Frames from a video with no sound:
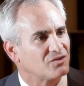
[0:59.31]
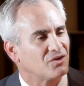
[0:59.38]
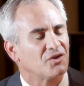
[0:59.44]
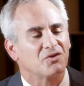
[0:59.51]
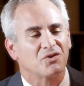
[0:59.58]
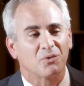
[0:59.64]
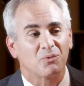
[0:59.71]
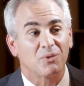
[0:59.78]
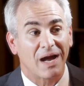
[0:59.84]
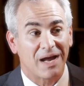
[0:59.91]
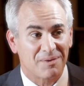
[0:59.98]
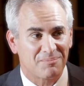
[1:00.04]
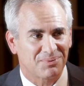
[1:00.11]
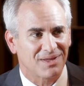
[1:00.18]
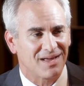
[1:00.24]
So there's a
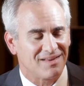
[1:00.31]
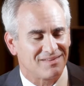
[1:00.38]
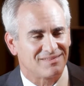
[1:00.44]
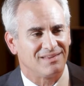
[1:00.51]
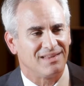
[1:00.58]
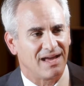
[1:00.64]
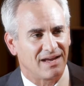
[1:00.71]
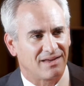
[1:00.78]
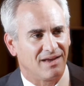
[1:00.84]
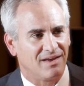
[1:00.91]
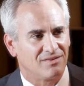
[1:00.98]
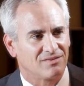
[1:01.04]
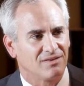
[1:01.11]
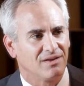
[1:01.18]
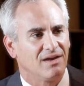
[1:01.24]
right place in that
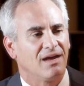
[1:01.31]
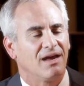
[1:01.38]
case,